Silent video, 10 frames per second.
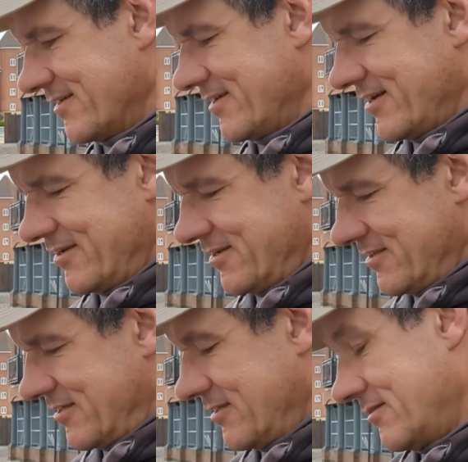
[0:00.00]
And
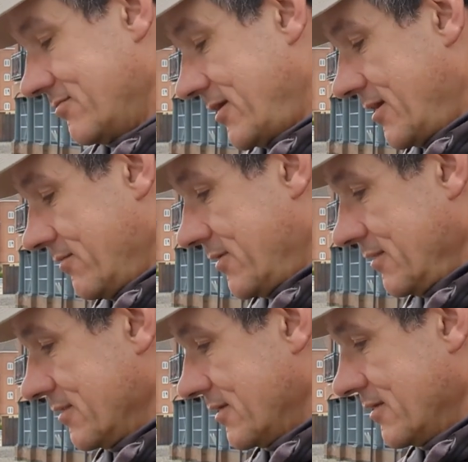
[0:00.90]
yeah, well,
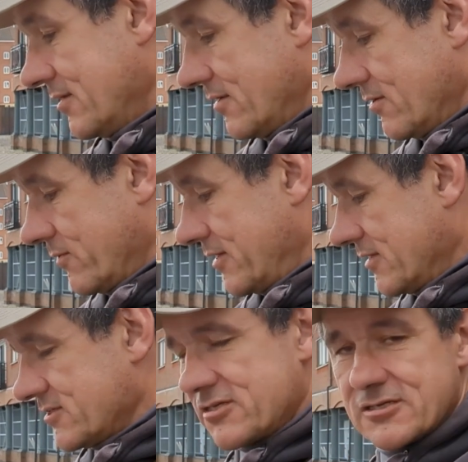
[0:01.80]

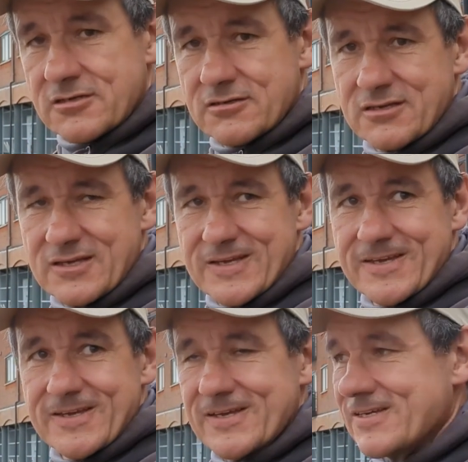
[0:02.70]
Wales
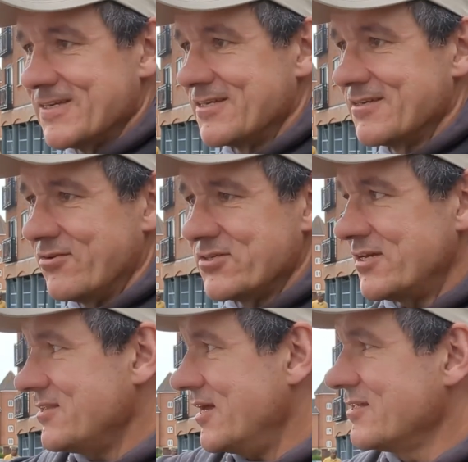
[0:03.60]
was it
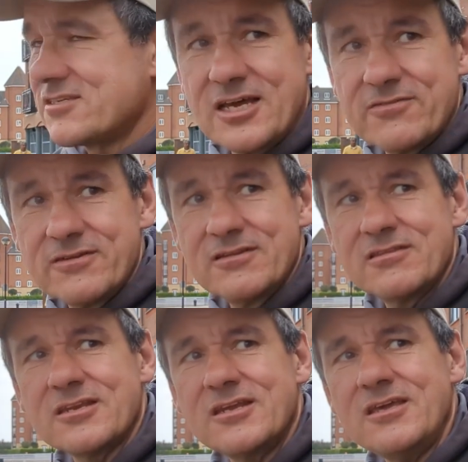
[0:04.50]
in the end 7-3?
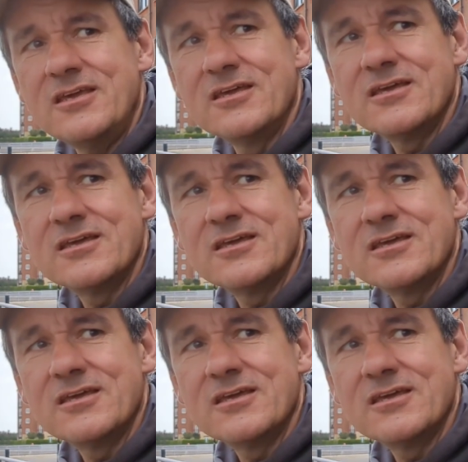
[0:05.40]
7-3,